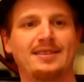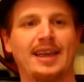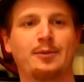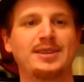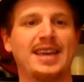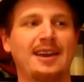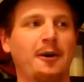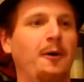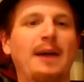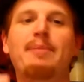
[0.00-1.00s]
Like we say,
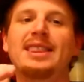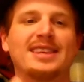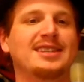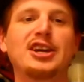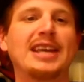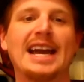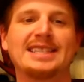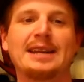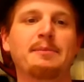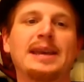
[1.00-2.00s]
oh, I bet this good
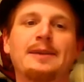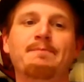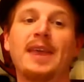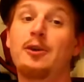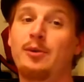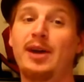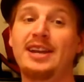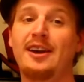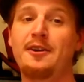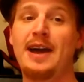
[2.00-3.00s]
guy's going to beat him. We might
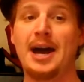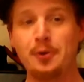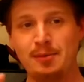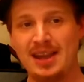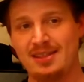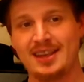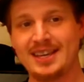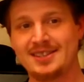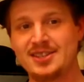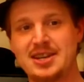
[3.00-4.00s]
not know how. We might think
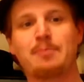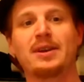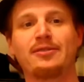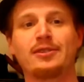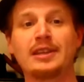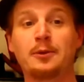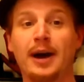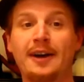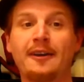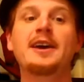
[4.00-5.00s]
it's in jeopardy for a little
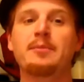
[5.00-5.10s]
while.